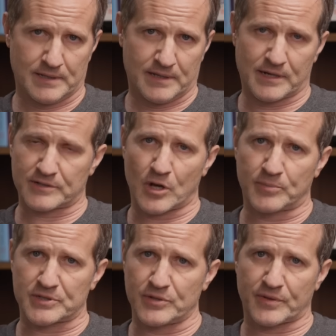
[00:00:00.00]
In October
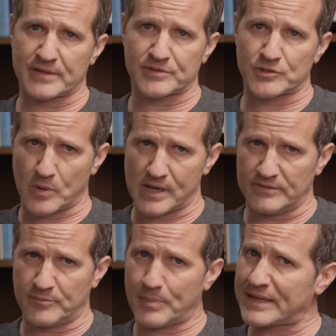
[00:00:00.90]

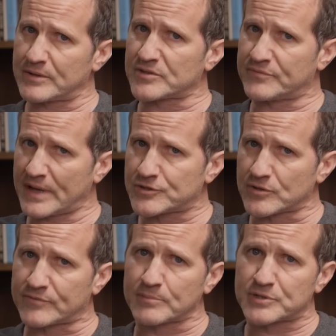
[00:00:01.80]
2012, Padnos
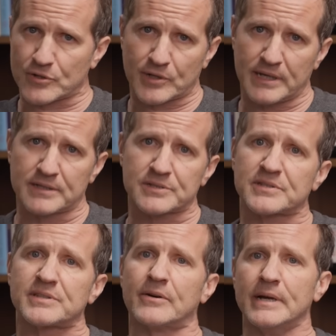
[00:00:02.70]
ventured from Turkey into
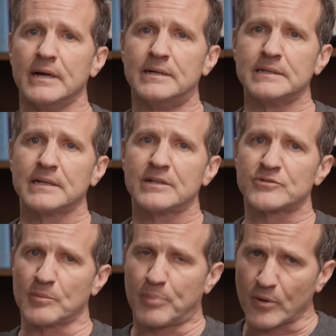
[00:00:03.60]
Syria to
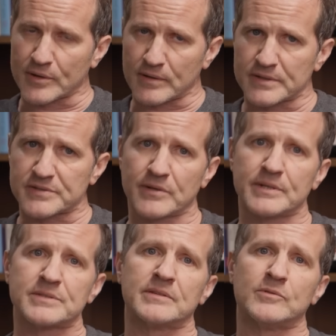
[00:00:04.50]
report on the
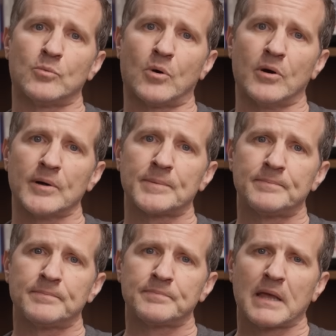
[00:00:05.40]
Syrian civil war.
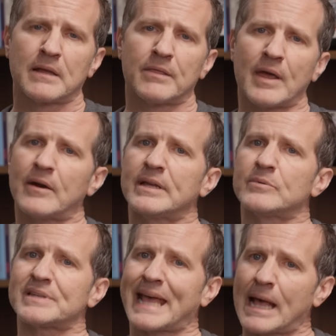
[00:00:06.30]
There, he
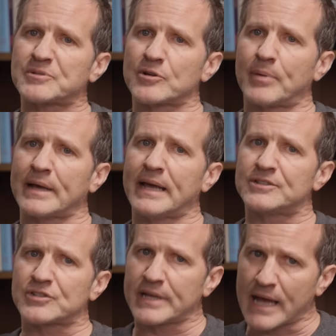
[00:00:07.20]
was captured by
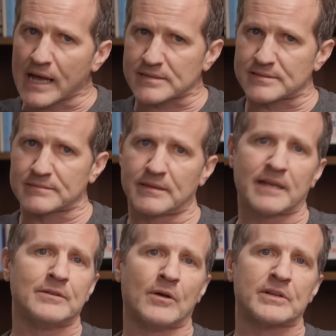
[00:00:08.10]
HTS,
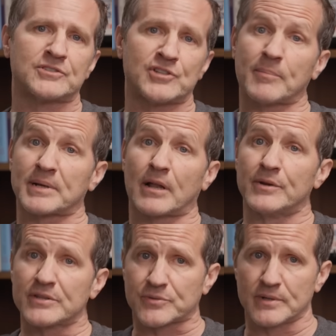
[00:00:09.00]
then known as Jabhat
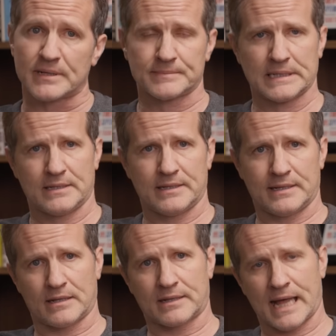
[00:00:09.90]
al-Nusra, and
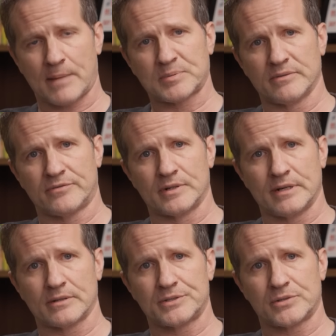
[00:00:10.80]
held captive for
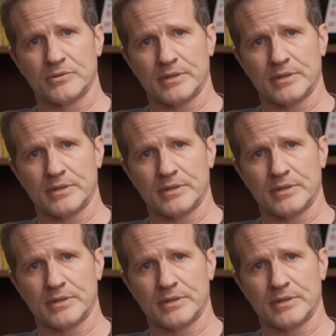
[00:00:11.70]
nearly 2